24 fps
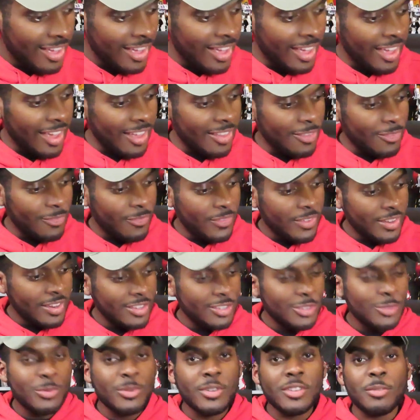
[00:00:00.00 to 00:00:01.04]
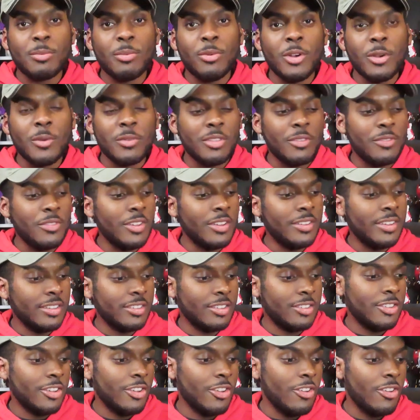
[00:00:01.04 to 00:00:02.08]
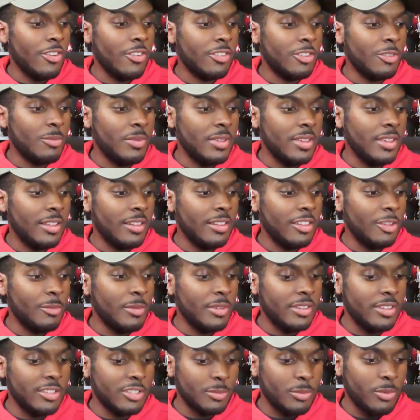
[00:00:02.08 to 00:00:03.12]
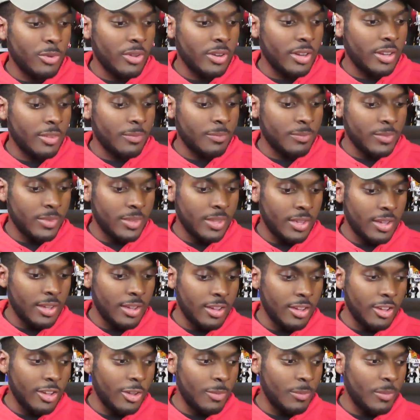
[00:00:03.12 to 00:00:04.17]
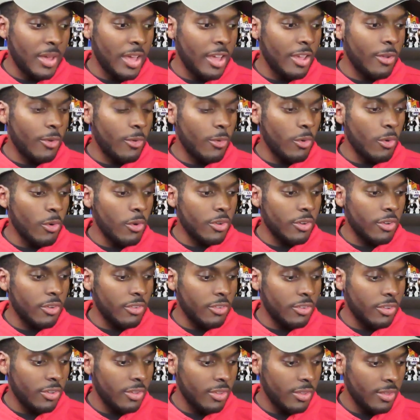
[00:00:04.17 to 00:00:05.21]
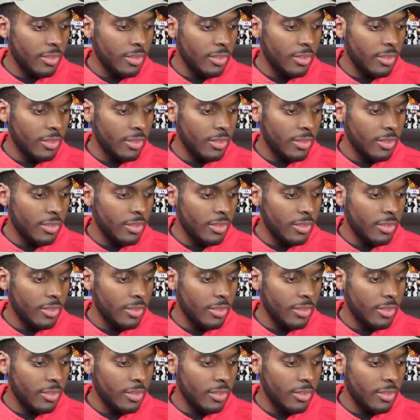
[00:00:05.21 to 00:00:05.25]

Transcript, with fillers: And the, this is the point where the video takes a turn to be a little bit disappointing um, I ordered,